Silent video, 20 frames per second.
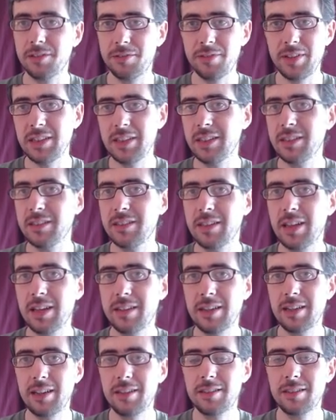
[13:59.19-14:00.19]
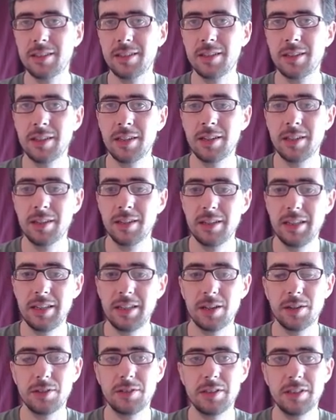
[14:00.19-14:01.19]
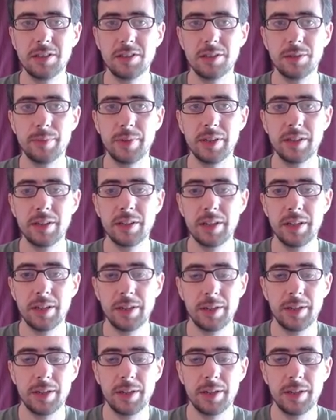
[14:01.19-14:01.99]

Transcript: to feed into their data ecosystem, and